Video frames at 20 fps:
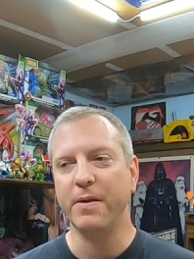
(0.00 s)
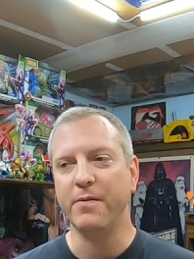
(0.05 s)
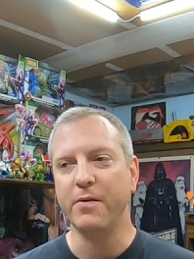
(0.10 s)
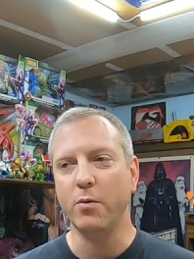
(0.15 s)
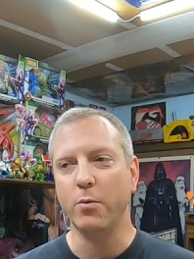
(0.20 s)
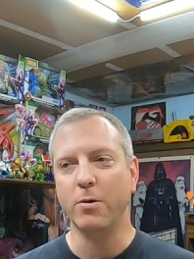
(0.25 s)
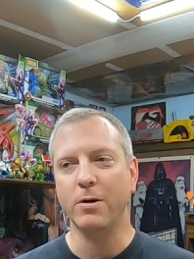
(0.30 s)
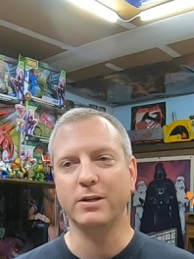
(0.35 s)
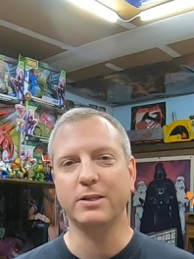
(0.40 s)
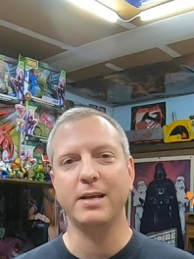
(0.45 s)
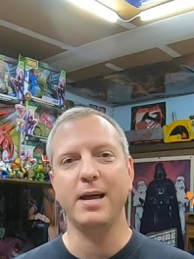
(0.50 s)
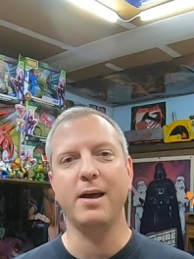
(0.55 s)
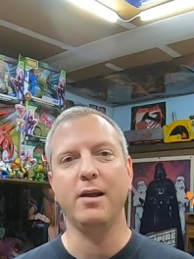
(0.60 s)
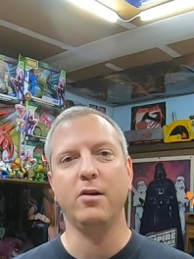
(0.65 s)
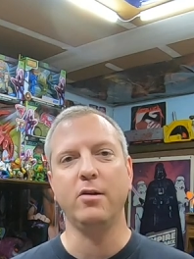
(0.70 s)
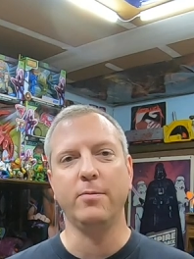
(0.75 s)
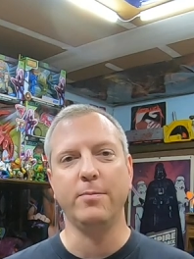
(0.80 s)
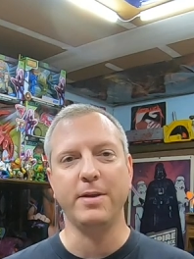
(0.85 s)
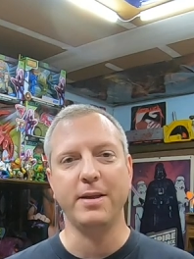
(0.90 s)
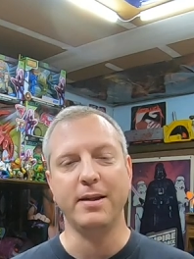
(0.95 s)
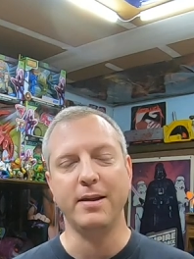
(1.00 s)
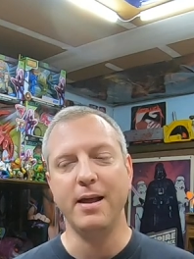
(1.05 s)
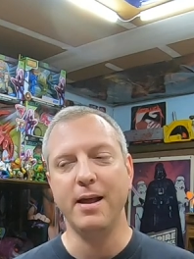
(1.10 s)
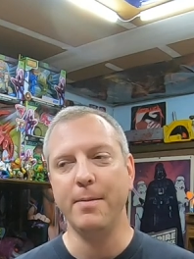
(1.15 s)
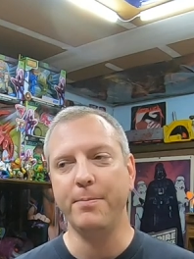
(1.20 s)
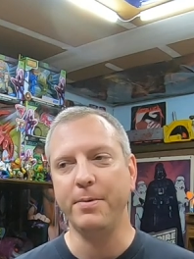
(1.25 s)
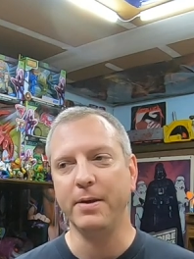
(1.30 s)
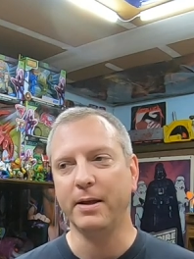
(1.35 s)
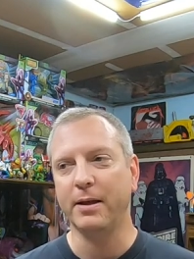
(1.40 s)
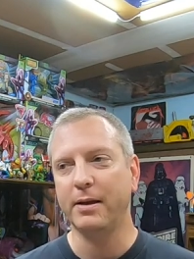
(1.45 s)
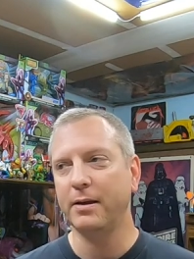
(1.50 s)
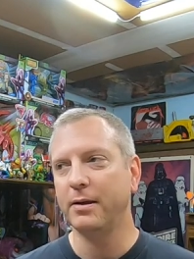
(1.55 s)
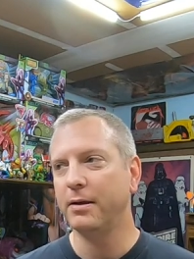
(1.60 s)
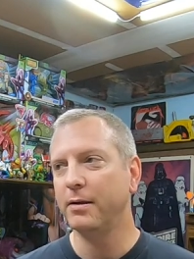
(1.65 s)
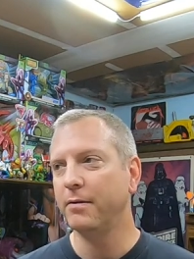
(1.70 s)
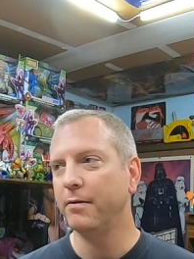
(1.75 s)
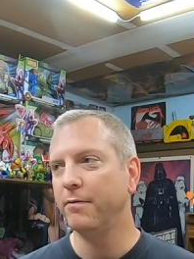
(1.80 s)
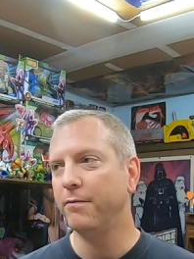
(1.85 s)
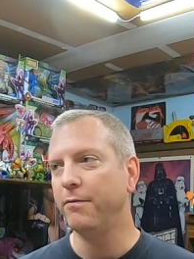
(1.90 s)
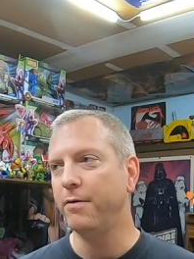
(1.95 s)
if it works out, it'll be an epic
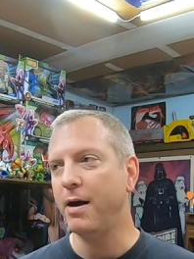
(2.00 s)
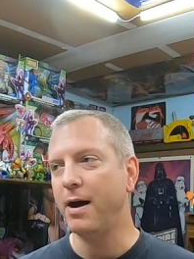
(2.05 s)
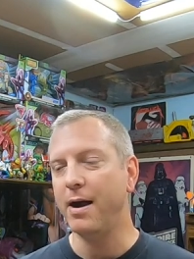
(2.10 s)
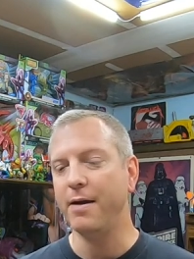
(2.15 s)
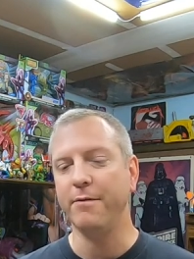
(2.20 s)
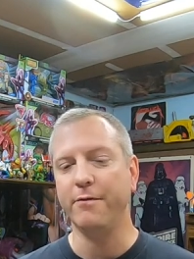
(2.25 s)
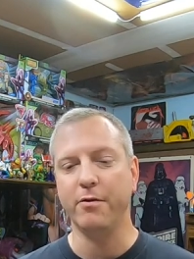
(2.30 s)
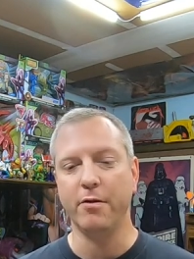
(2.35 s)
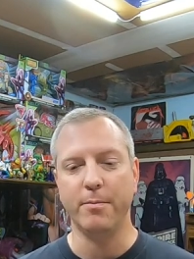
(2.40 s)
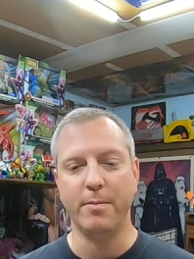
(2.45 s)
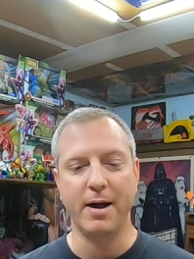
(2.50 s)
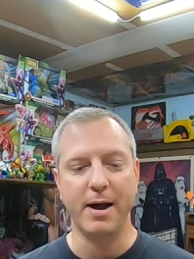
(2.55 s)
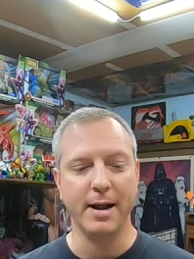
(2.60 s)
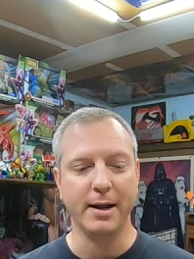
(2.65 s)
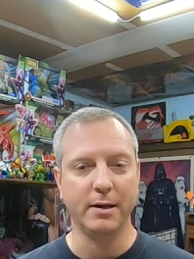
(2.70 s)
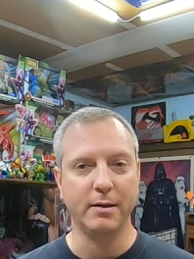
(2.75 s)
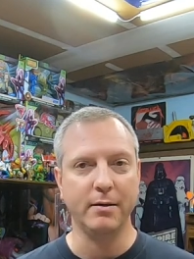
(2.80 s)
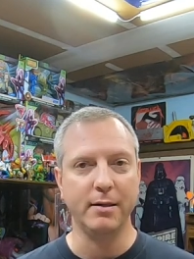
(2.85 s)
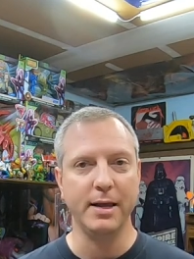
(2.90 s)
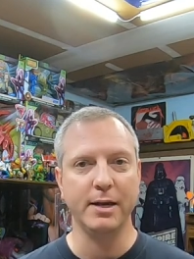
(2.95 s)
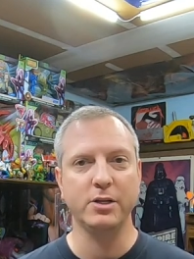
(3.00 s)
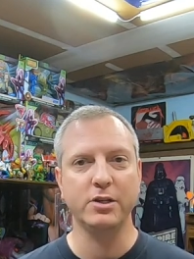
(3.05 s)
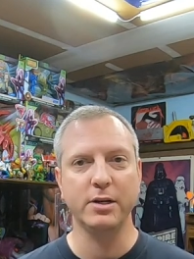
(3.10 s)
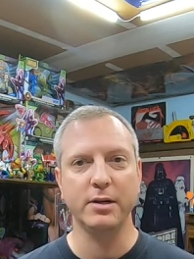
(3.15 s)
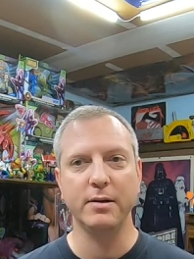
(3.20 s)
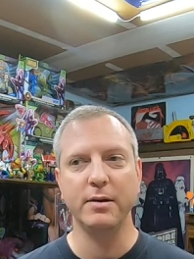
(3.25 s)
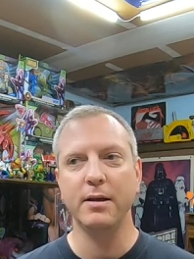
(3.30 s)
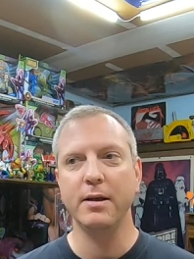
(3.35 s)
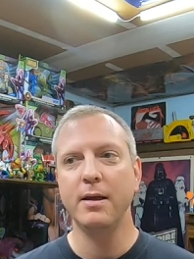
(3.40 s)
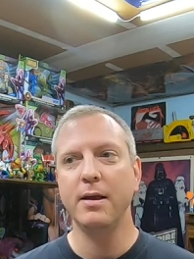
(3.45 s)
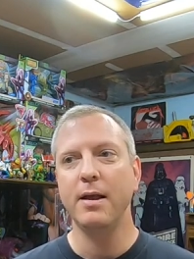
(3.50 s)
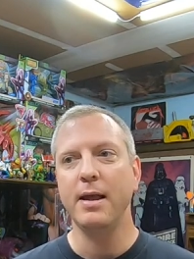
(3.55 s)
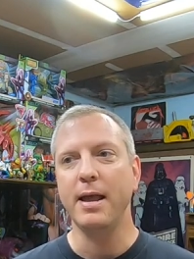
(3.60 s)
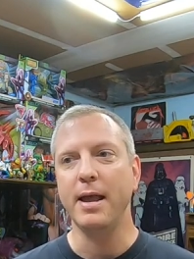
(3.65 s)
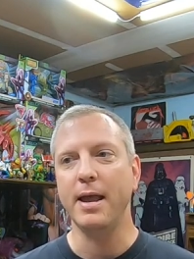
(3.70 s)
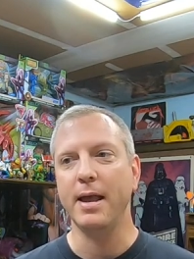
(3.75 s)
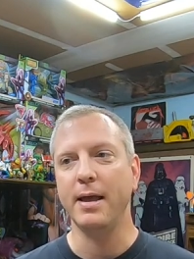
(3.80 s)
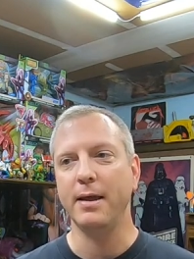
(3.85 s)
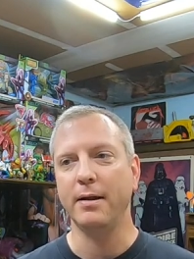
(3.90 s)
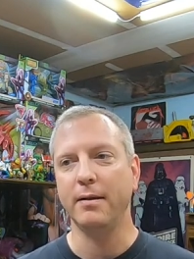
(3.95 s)
find for my collection
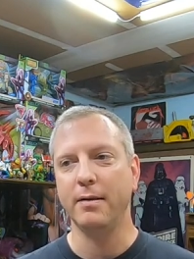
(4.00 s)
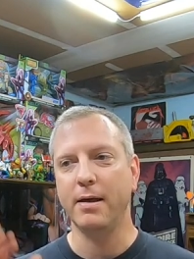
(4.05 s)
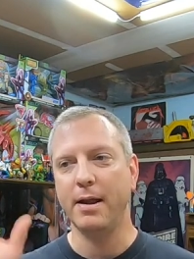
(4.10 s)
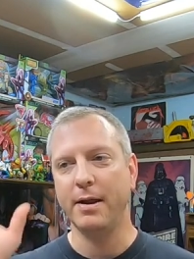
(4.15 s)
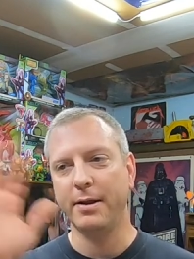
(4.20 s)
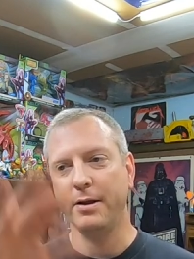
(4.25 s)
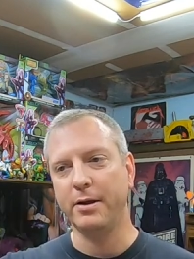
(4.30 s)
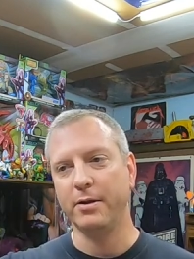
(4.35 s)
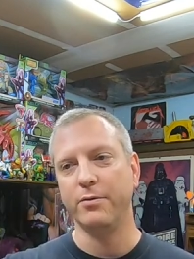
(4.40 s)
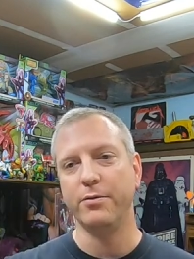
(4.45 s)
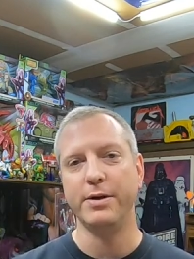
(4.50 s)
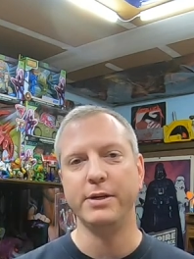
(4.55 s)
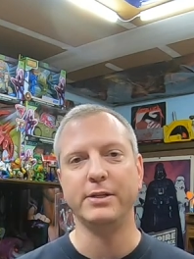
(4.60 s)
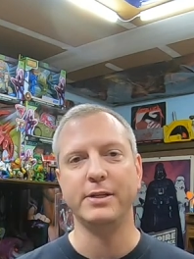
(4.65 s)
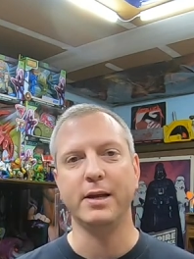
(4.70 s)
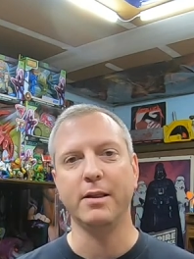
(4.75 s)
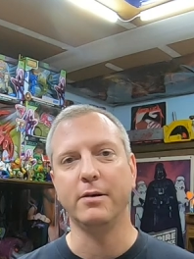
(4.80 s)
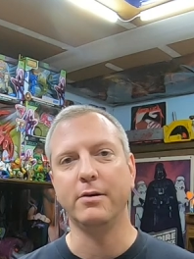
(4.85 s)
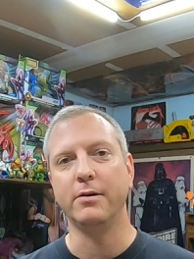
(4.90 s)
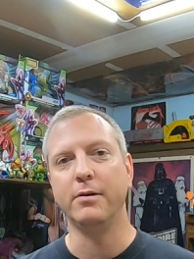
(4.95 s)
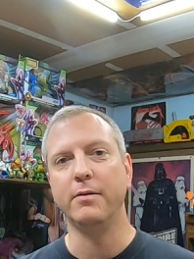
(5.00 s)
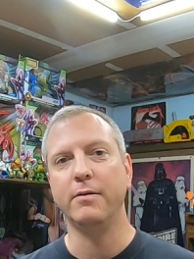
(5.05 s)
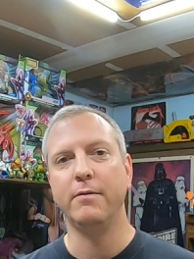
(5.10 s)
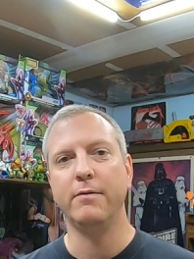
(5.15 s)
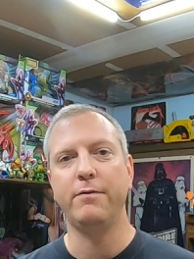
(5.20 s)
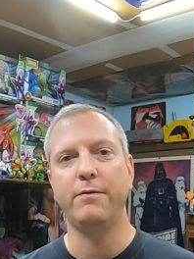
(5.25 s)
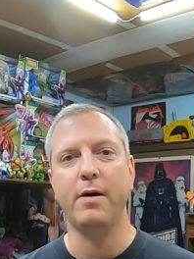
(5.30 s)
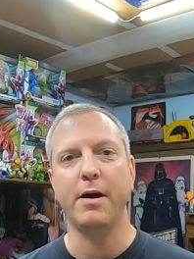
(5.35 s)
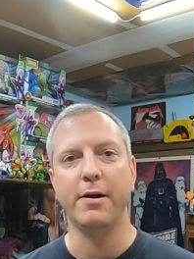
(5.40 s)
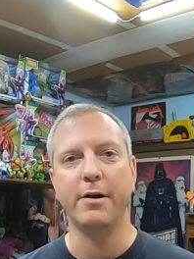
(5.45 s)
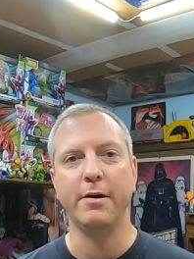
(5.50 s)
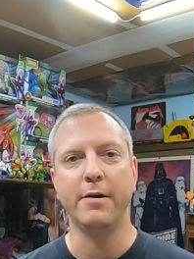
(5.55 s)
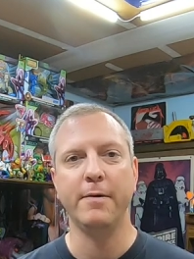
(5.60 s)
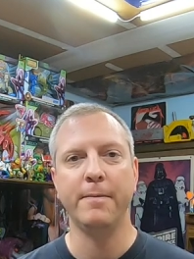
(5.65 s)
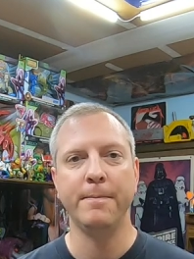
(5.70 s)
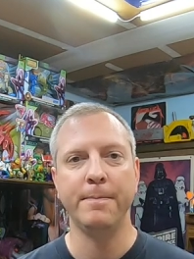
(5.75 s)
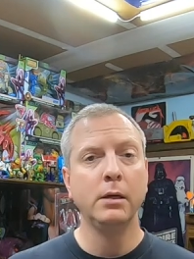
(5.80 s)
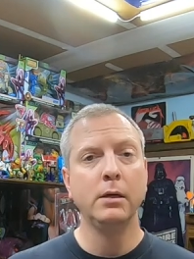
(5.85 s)
and a lot of good reseller fodder.